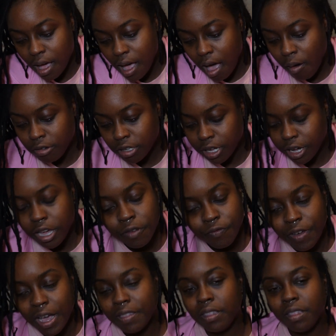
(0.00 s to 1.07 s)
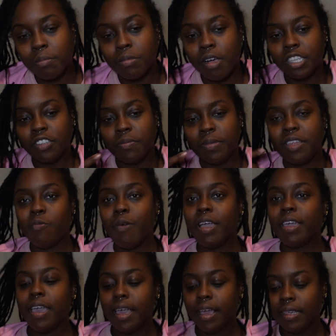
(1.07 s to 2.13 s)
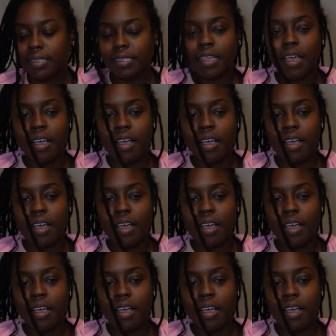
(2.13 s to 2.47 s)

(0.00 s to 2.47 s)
I couldn't find a lip gloss from NYX.